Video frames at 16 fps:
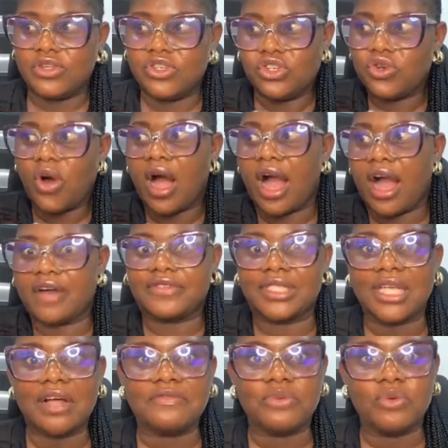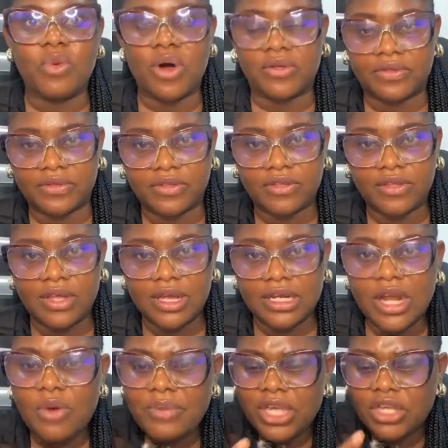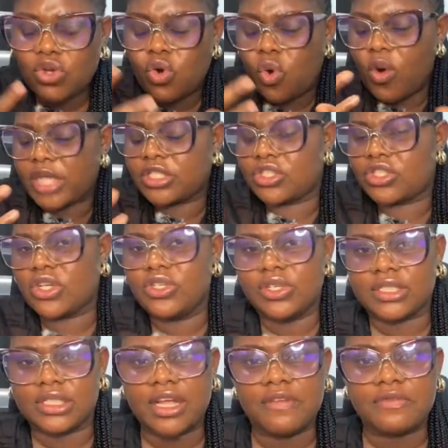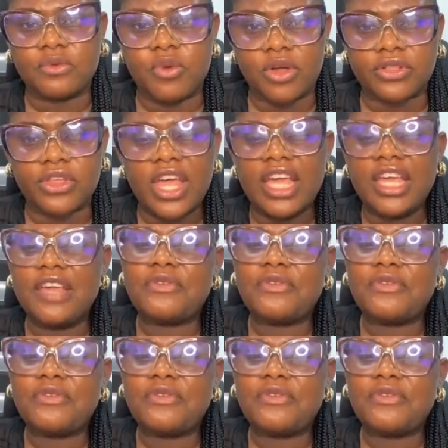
you don't have self-worth. That will make you question your self-worth.